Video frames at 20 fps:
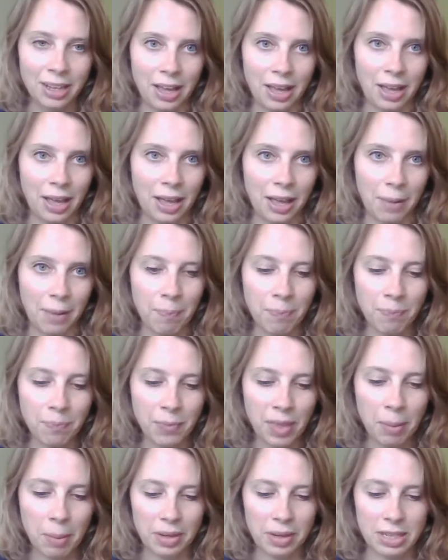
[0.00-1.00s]

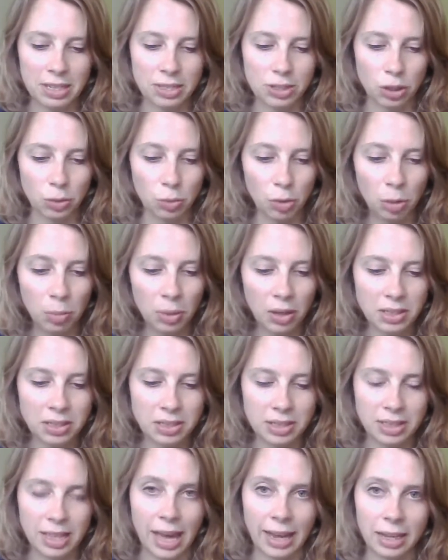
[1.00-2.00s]
But it's a
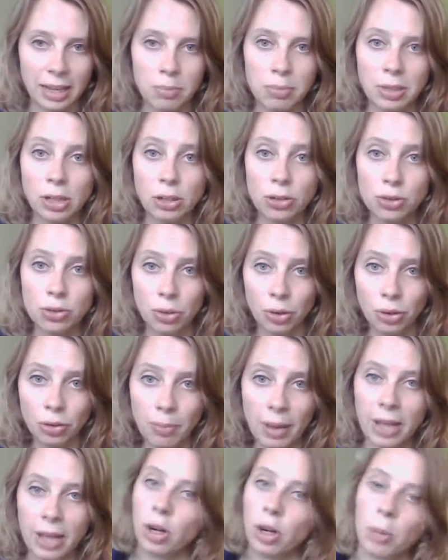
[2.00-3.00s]
robot that can be controlled
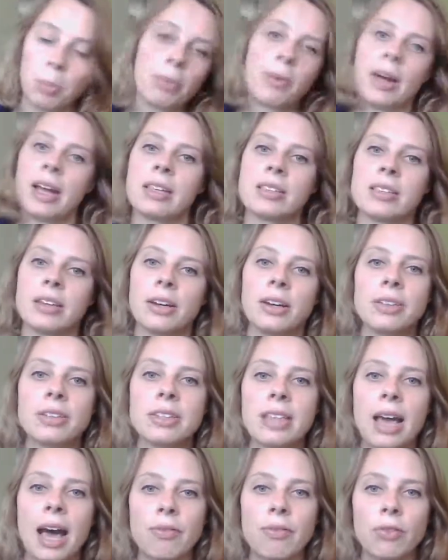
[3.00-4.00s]
by an operator
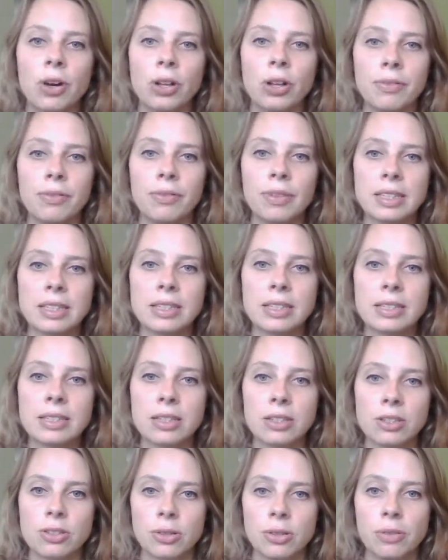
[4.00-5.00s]
to have all of its
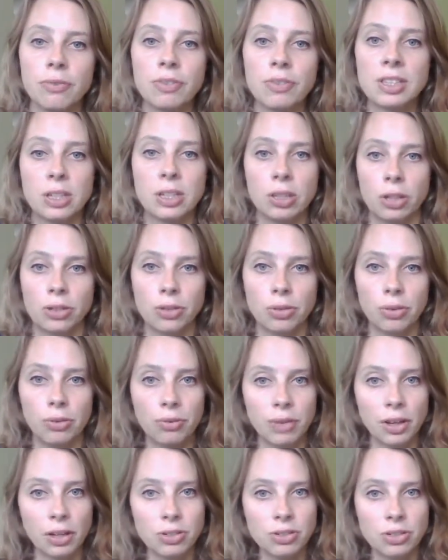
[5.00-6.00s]
sort of physiological
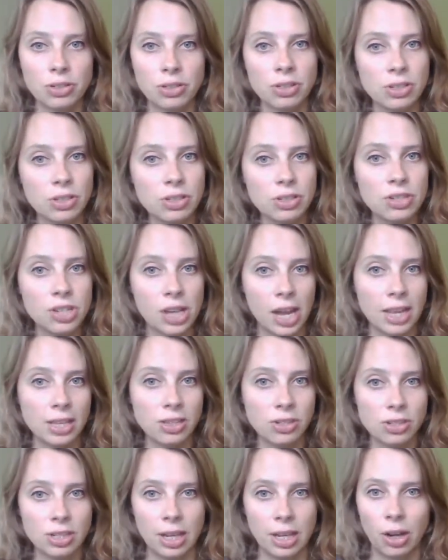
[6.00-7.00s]
functions
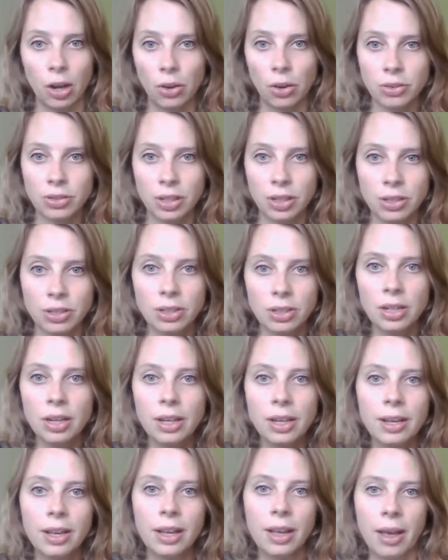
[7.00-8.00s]
changed and altered,
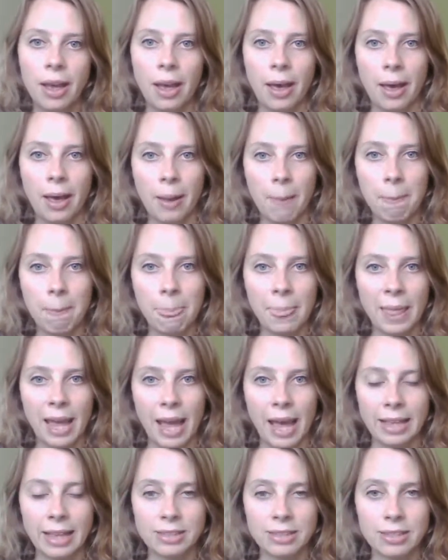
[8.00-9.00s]

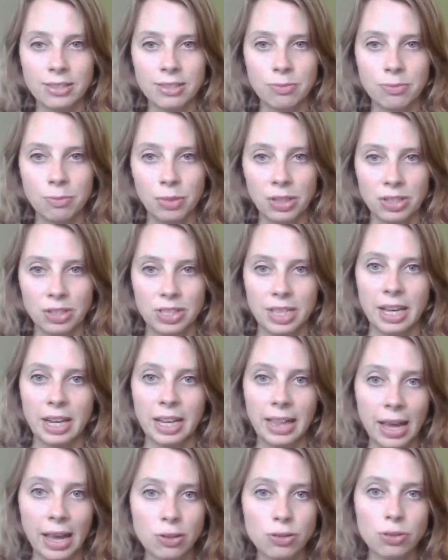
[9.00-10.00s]
and which then
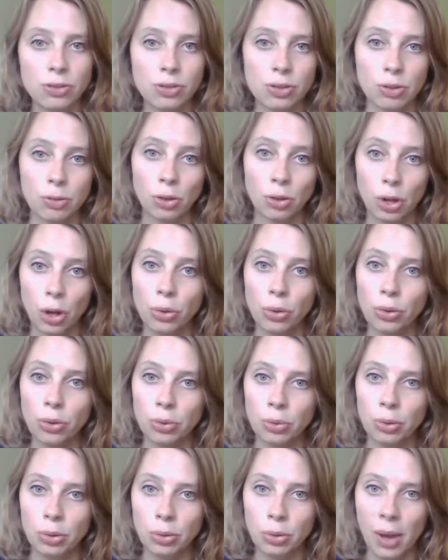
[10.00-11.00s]
allows you to go
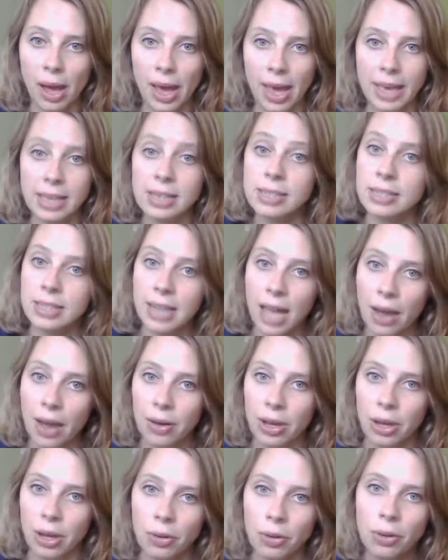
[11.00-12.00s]
through a
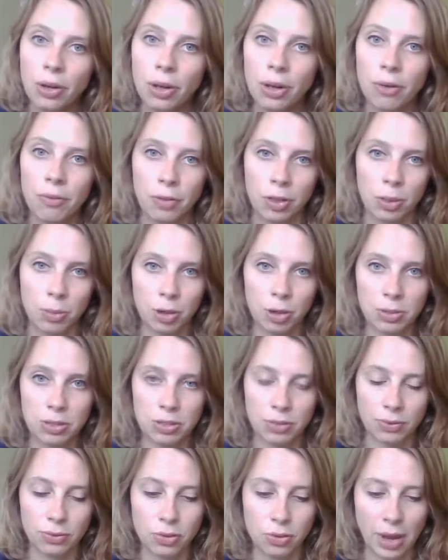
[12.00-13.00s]
scenario for the purpose
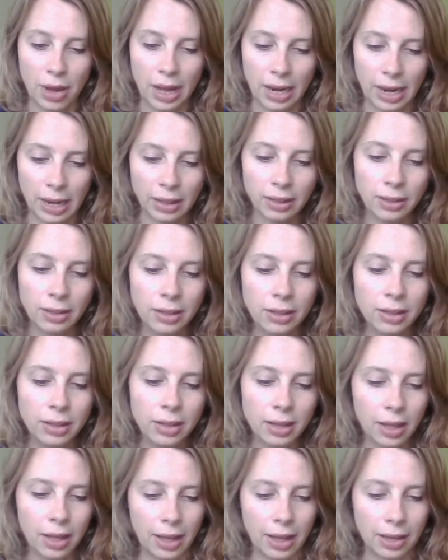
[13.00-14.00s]
of training
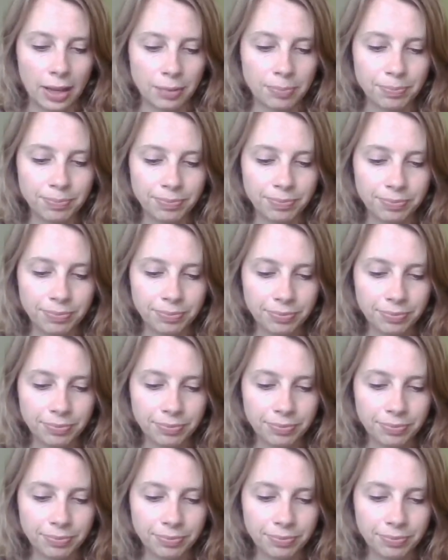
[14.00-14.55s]
a